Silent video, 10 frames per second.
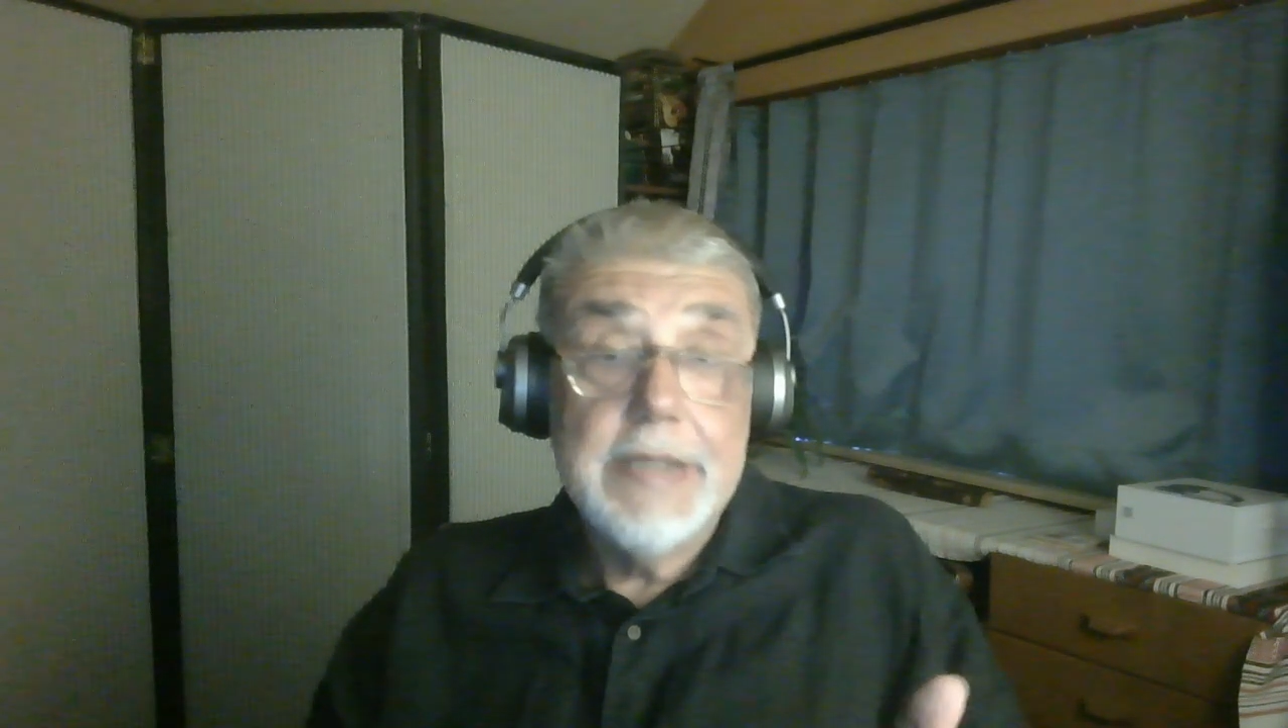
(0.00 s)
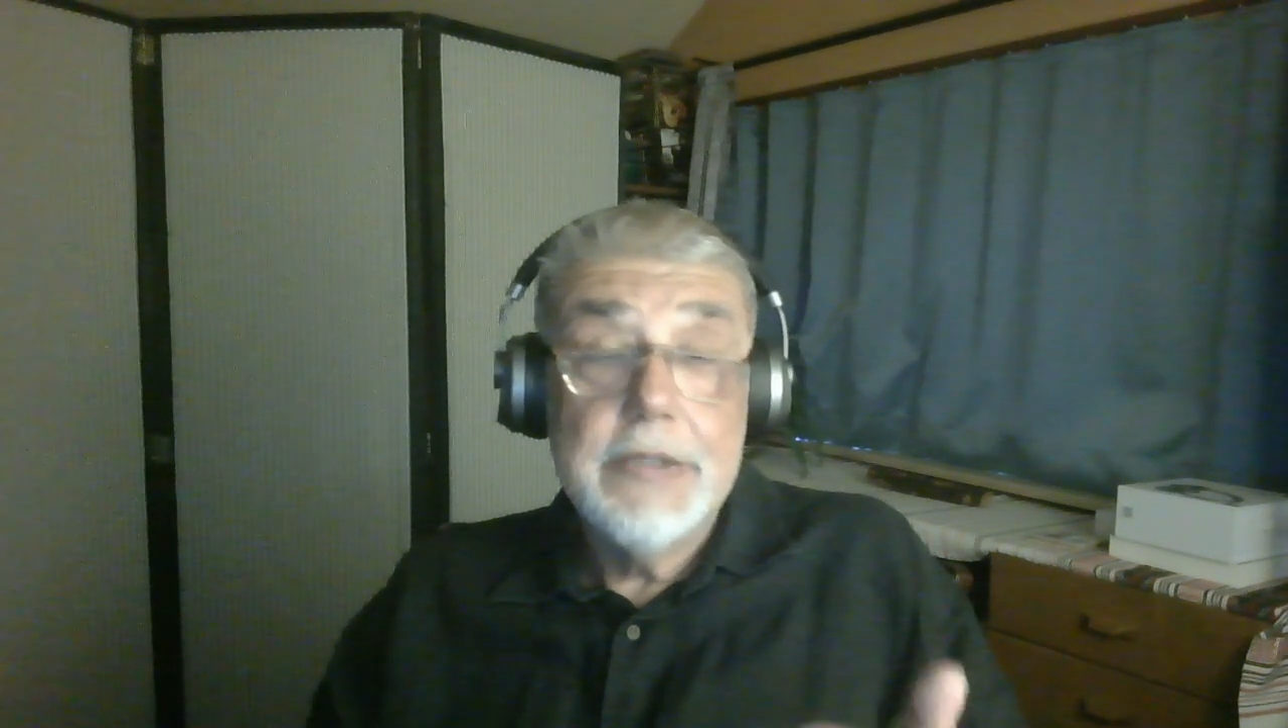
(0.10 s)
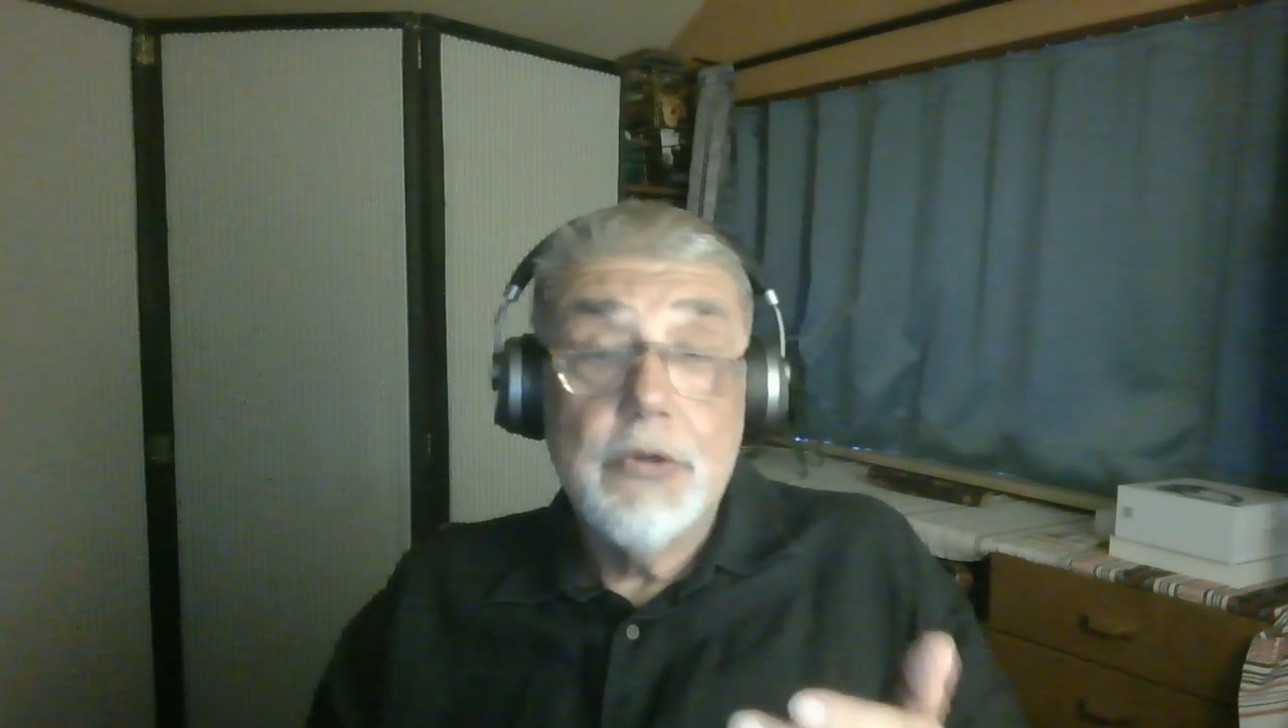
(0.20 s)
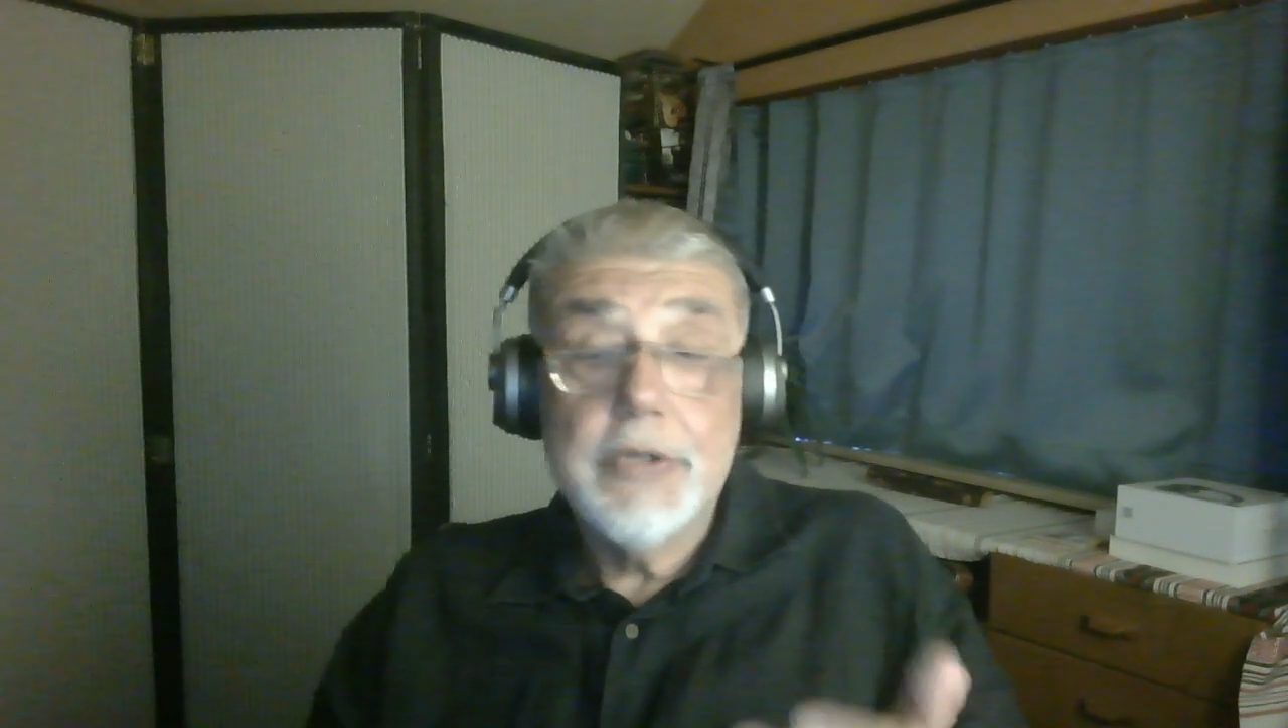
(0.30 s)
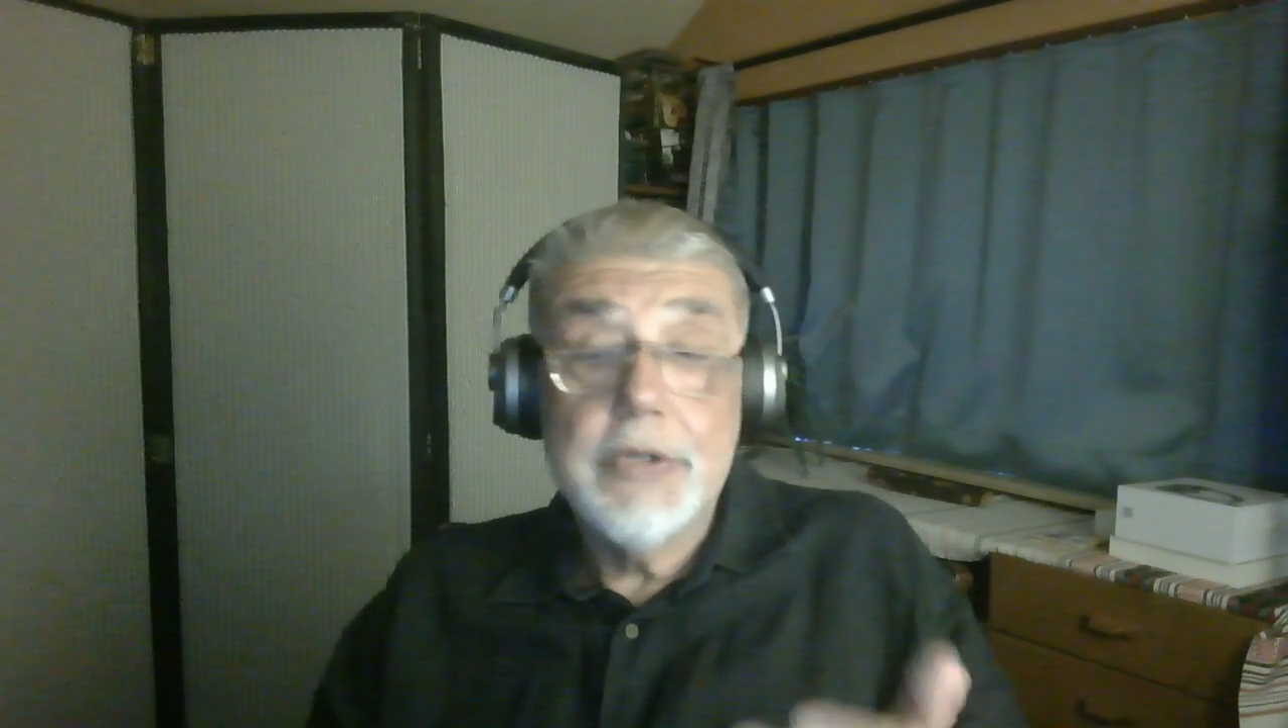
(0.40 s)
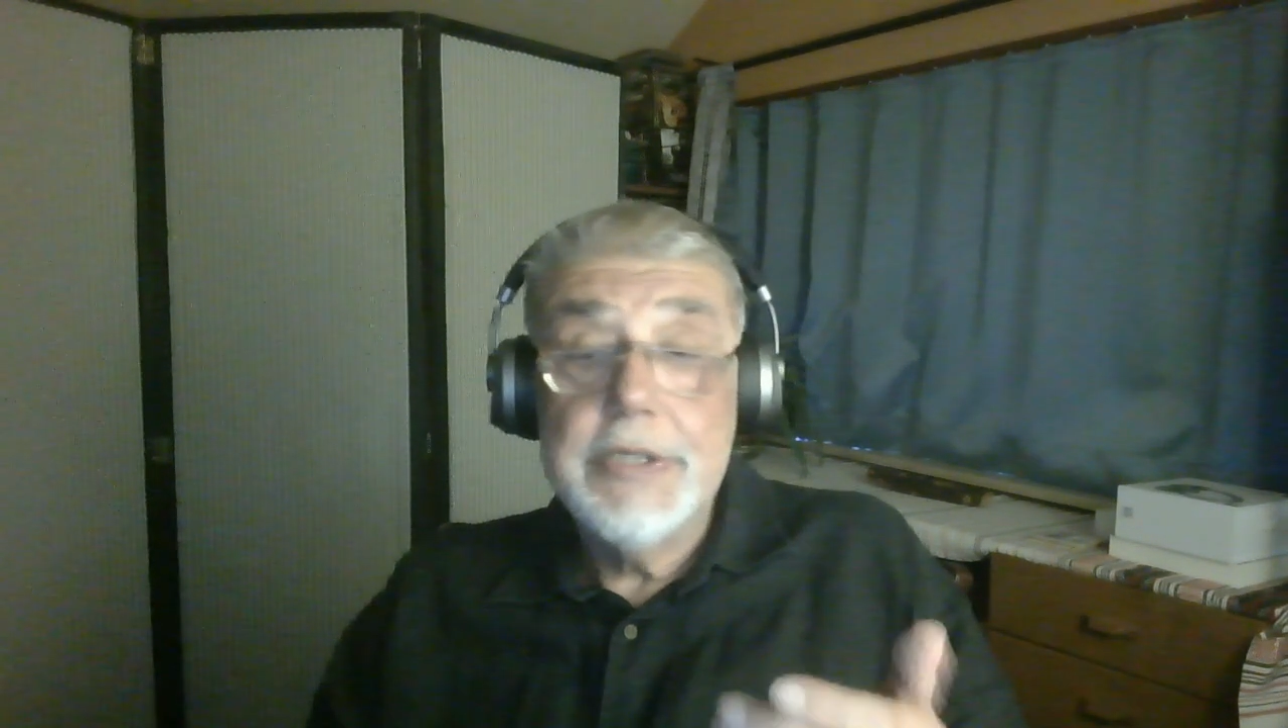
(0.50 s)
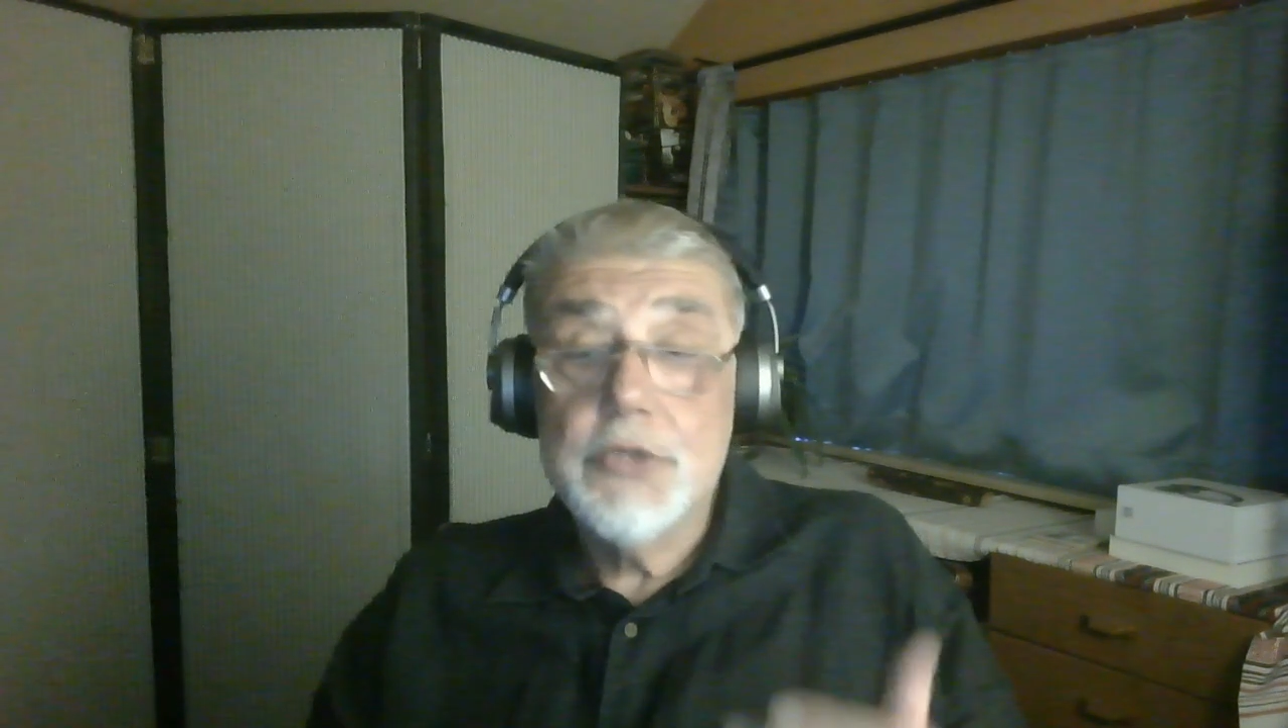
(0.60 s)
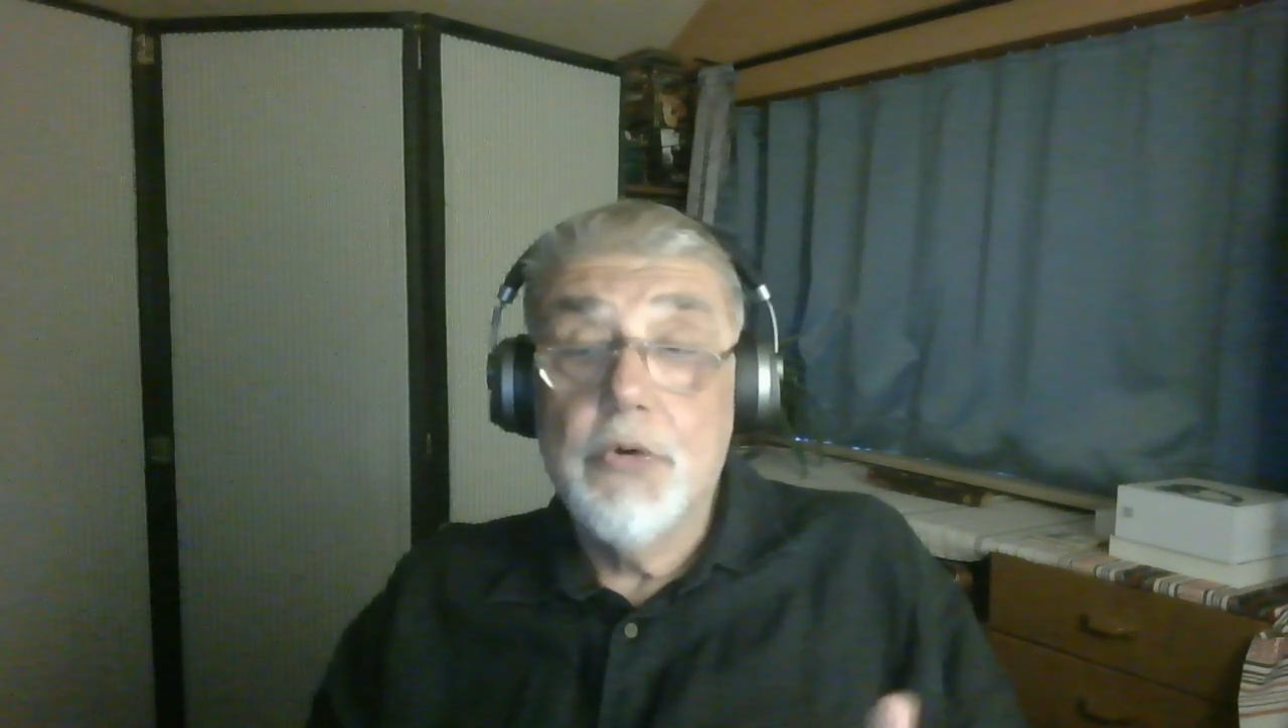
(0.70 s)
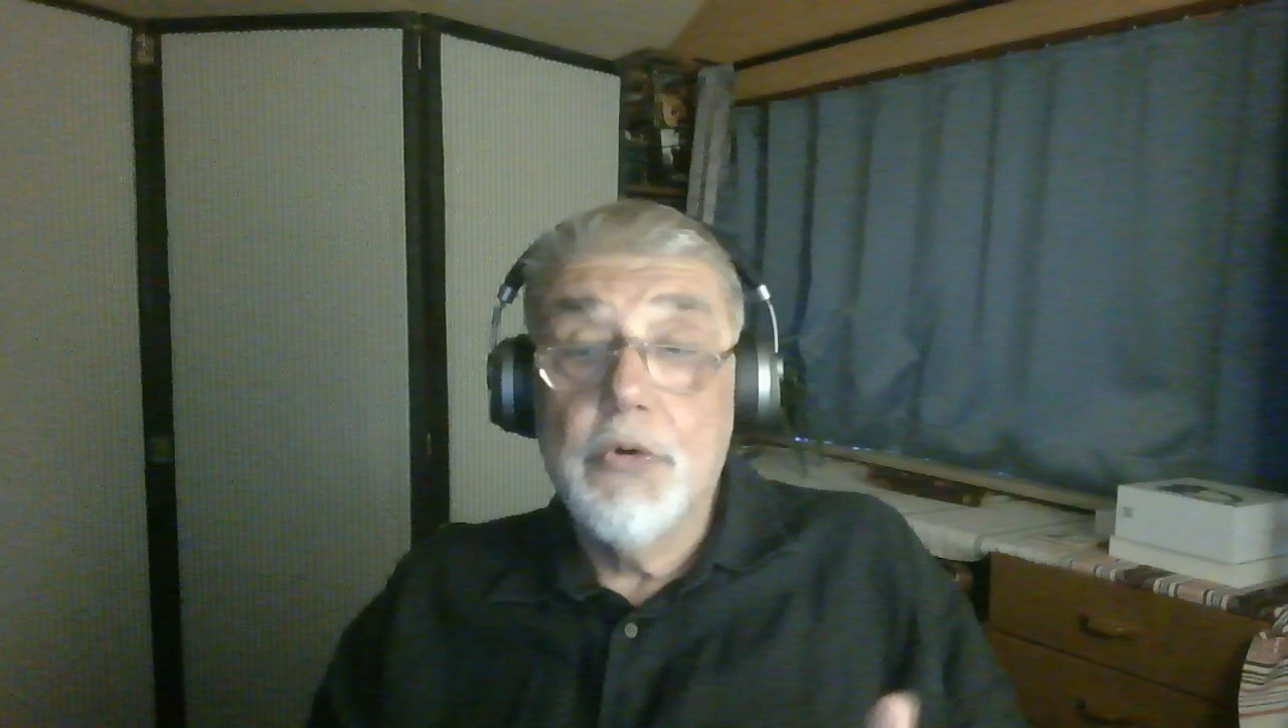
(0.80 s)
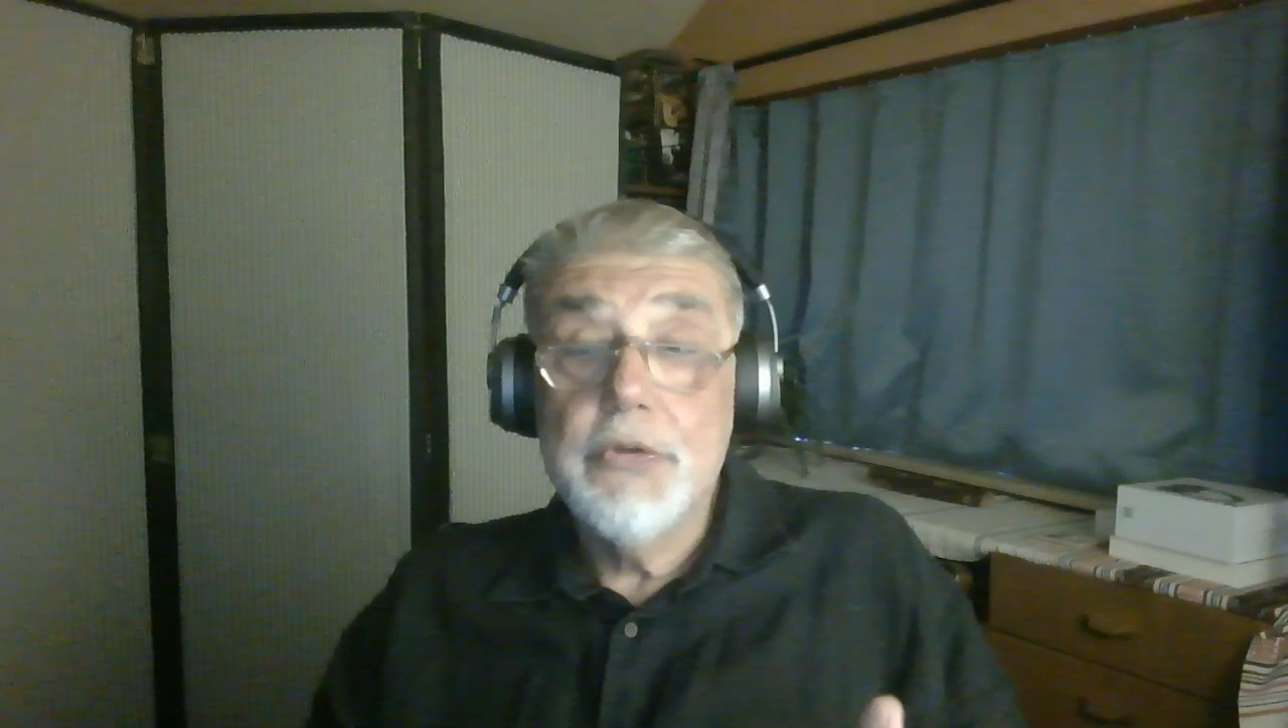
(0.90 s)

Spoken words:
Turkey is going